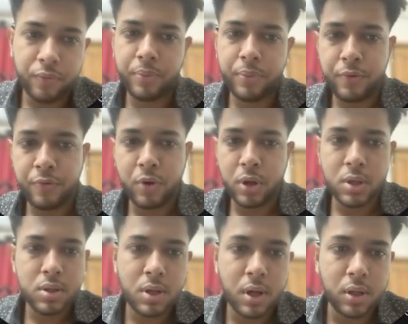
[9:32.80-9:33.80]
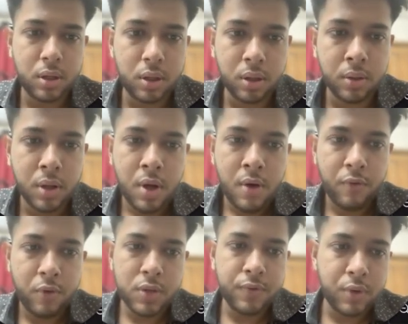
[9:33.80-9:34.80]
for this
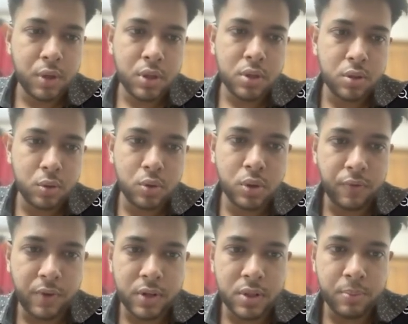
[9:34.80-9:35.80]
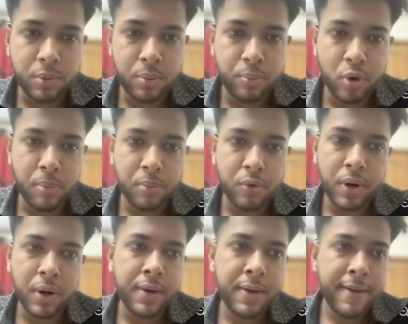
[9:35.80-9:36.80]
video I just used a very simple prompt. All right,
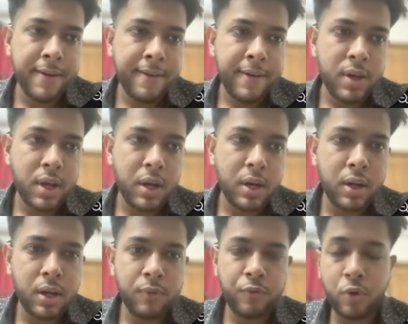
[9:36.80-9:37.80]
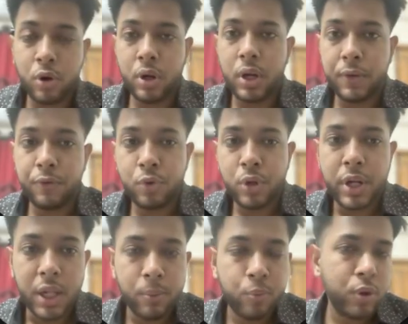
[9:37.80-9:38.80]
And for if you need
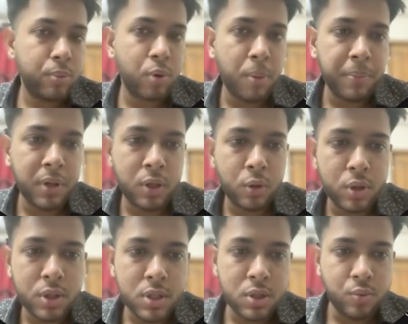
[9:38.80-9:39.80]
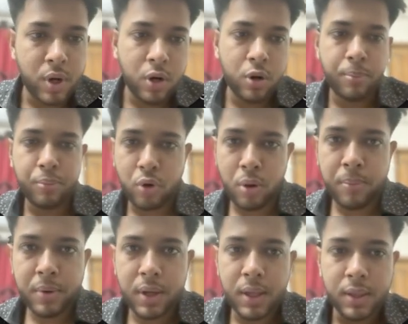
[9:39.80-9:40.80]
help with prompting, you can just write out a prompt
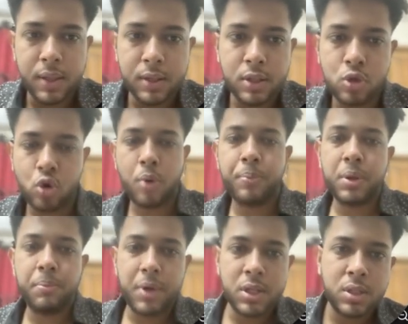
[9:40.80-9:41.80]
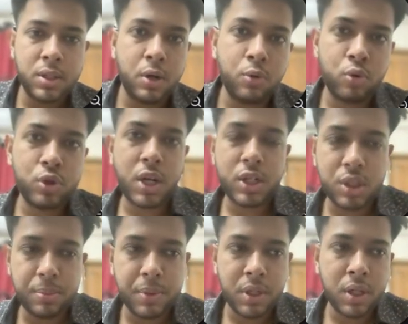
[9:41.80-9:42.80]
and then just copy and paste it out to
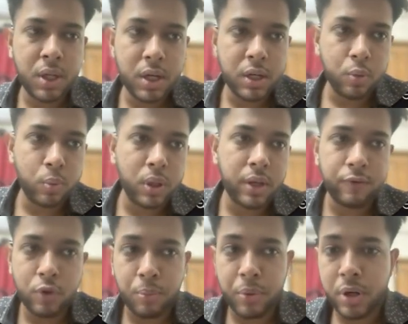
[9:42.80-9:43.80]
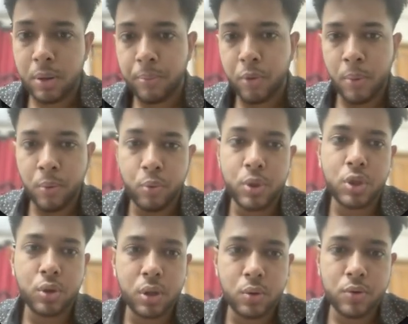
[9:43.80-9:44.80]
ChatGPT, and it will give you a better prompt which you
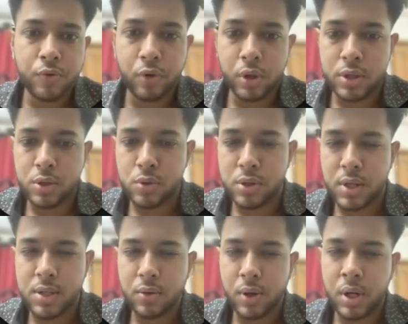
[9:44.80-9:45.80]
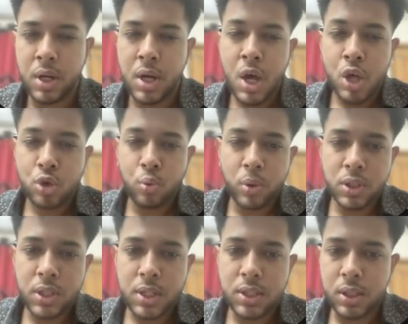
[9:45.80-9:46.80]
can use for this use case. All right, so once
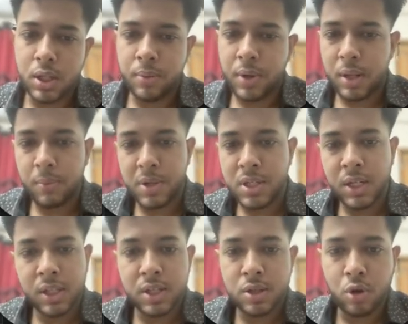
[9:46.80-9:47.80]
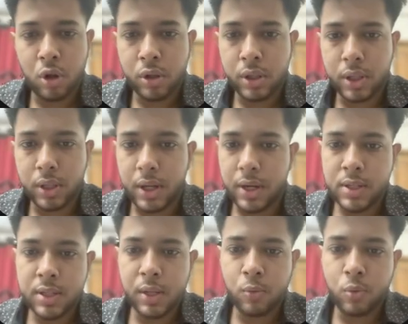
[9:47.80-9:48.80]
that's done, and basically this is all that is,
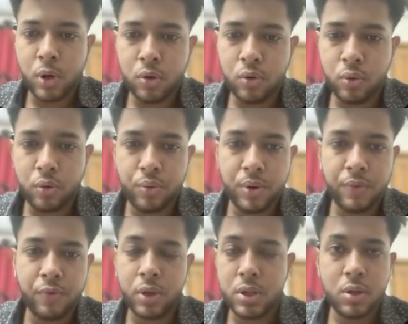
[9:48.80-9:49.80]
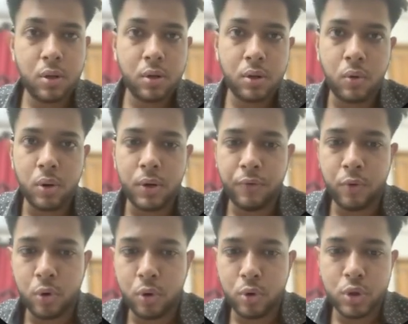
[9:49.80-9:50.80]
like 1 2 3 4, there's only 4
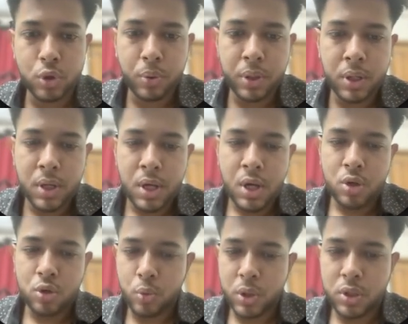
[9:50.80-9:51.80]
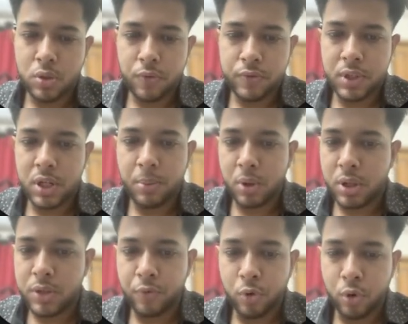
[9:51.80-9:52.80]
nodes to it. So once you've set up all these
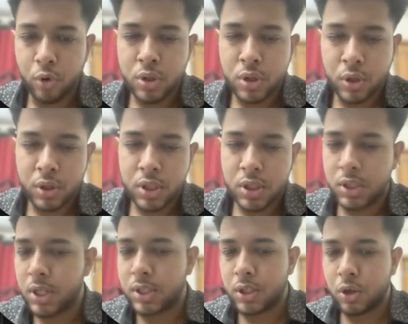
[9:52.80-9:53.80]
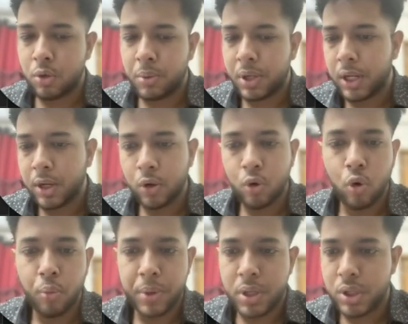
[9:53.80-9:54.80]
4 nodes, you can just test it out by clicking on
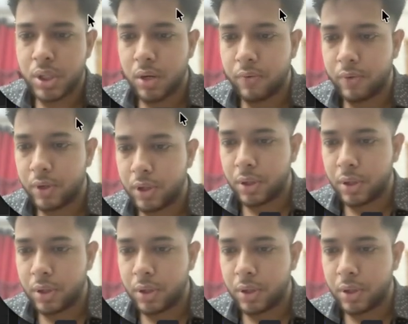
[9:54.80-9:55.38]
open chat over here,